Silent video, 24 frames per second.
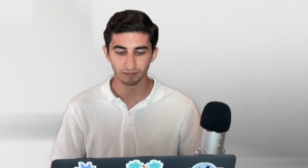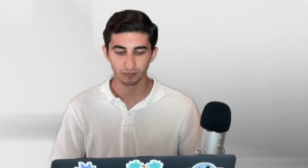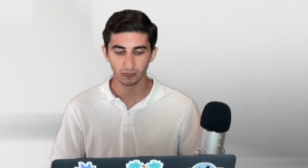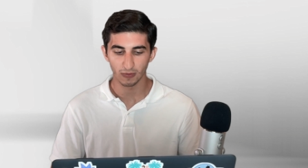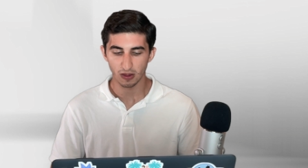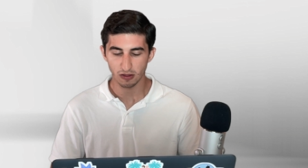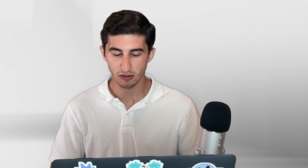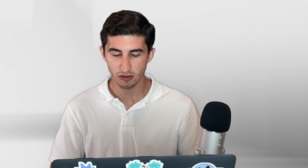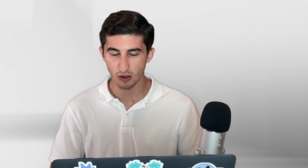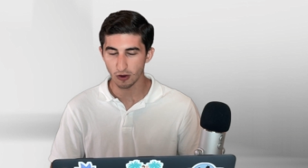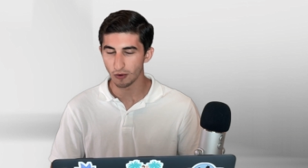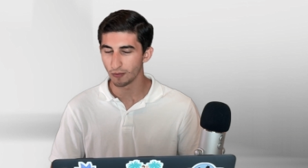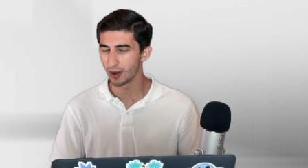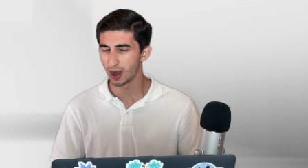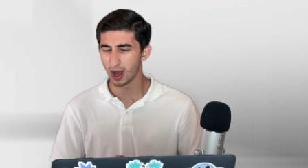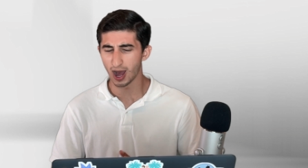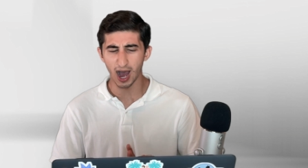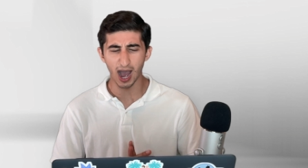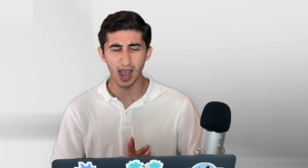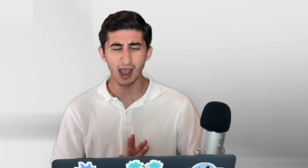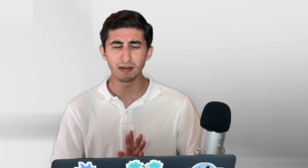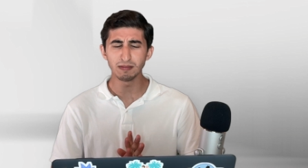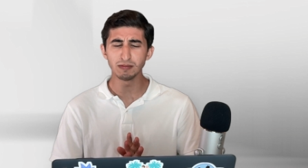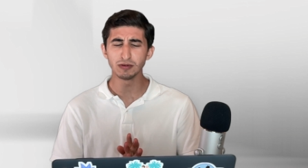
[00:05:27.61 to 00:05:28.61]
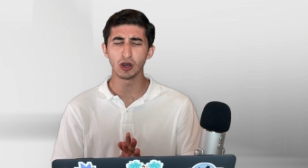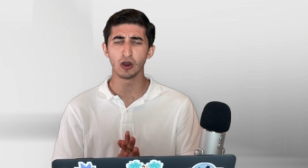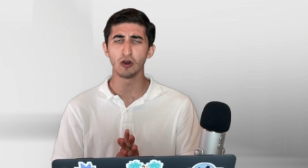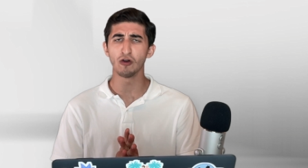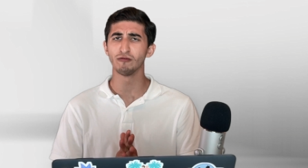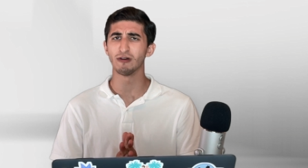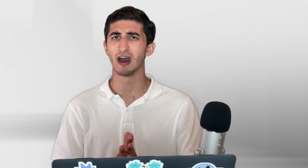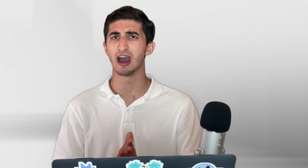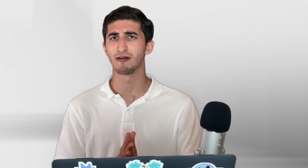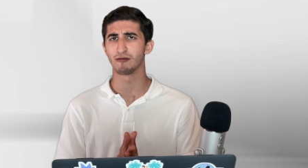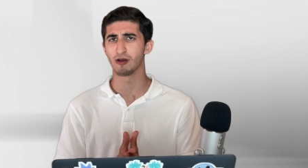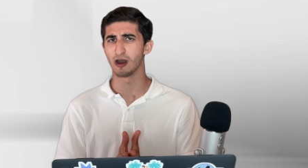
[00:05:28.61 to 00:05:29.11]
So I'm no
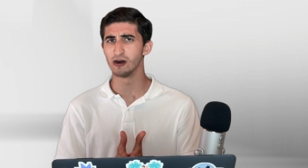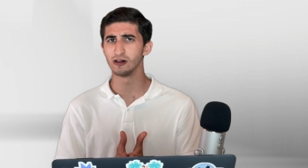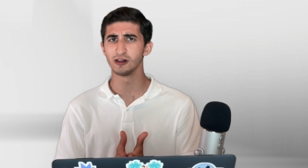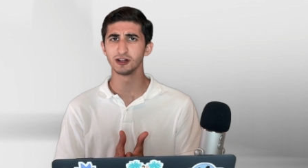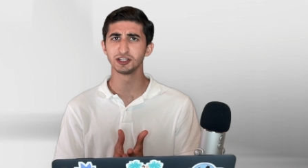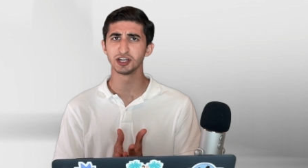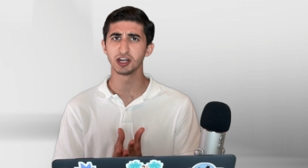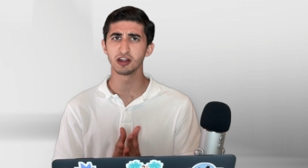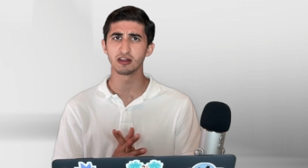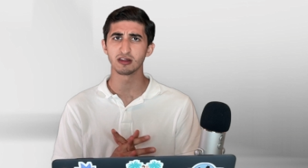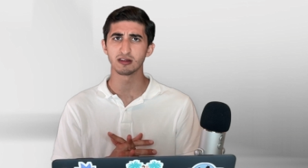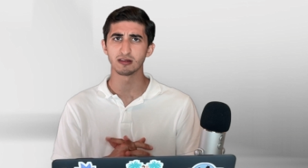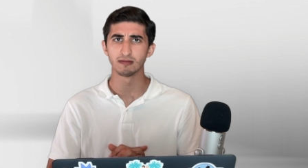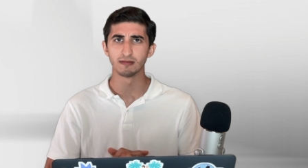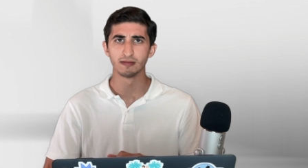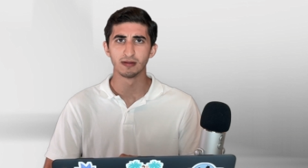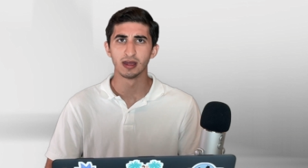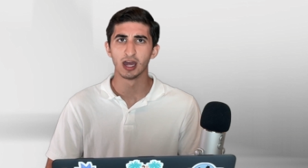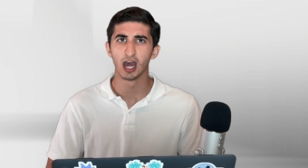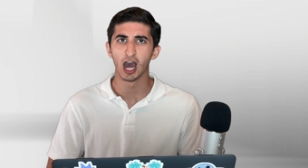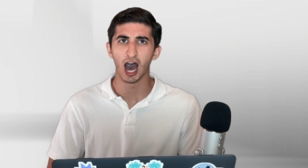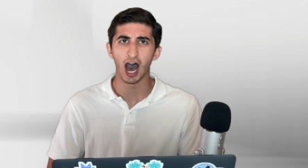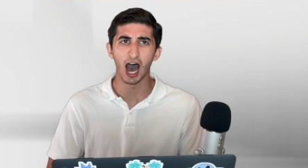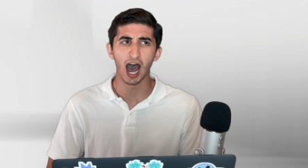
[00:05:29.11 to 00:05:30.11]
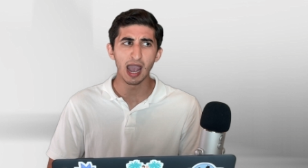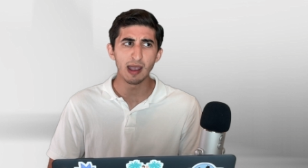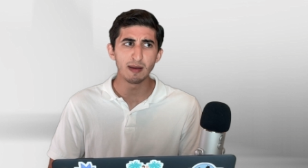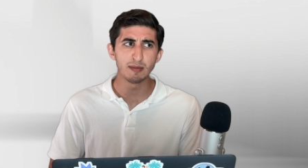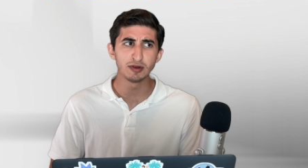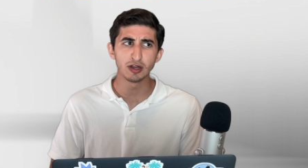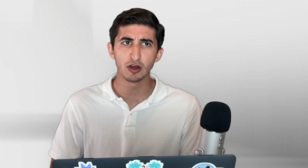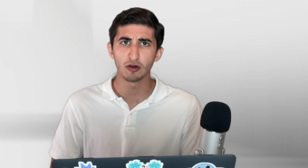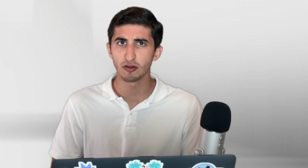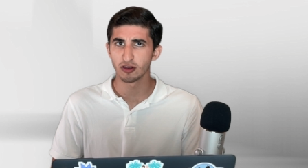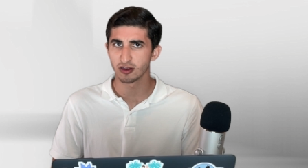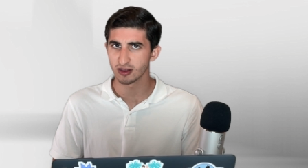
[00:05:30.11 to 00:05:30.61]
virologist, I am
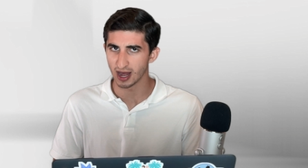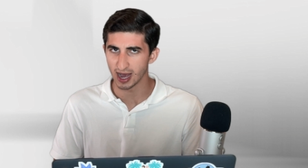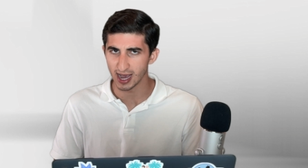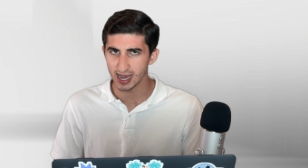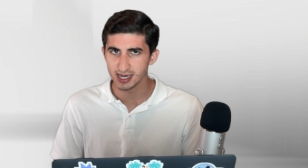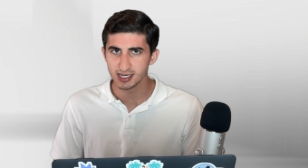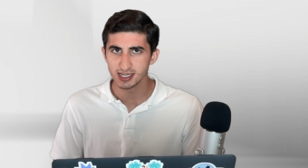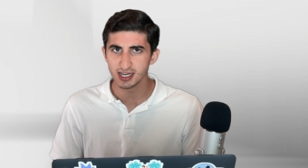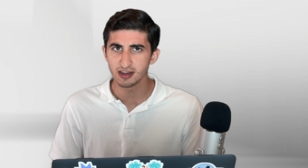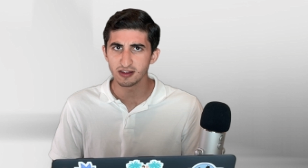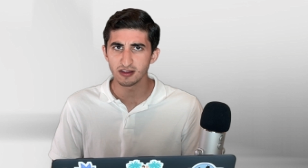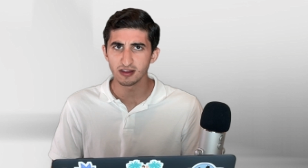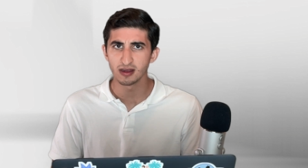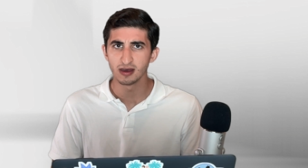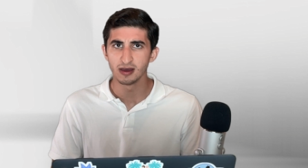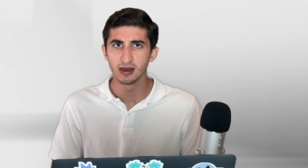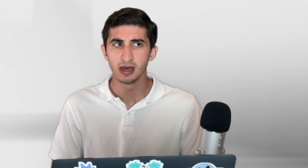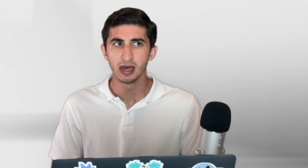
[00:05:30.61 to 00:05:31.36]
no scientist,